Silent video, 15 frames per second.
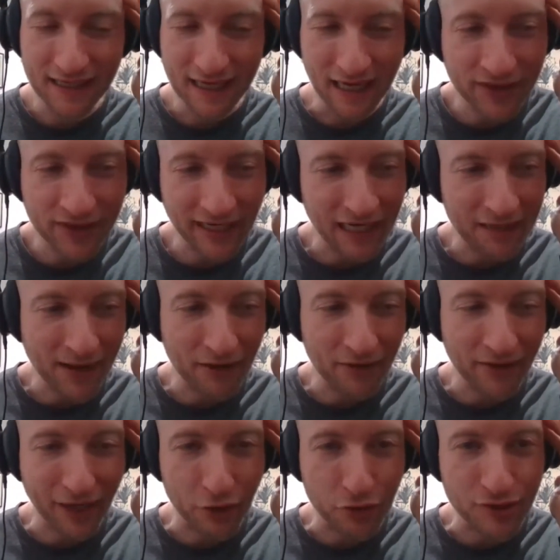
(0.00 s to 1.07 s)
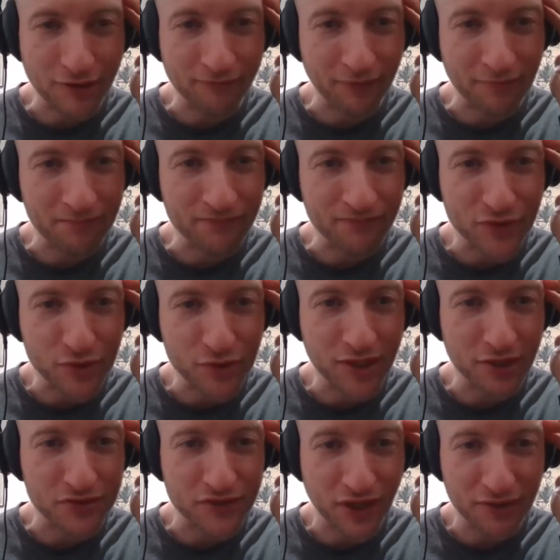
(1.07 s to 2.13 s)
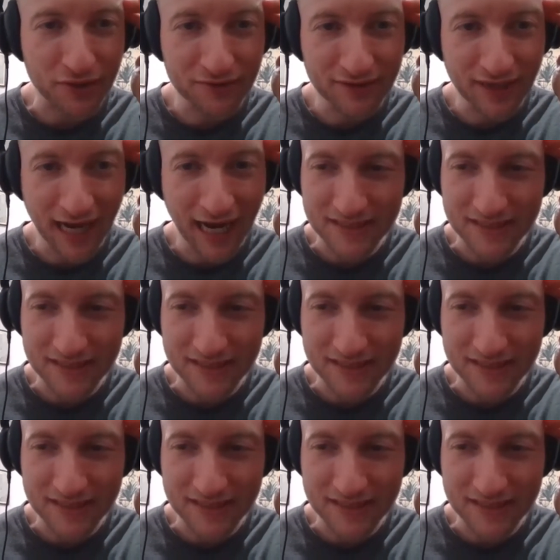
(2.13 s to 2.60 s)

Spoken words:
even thinking about like our trip from 2 years ago,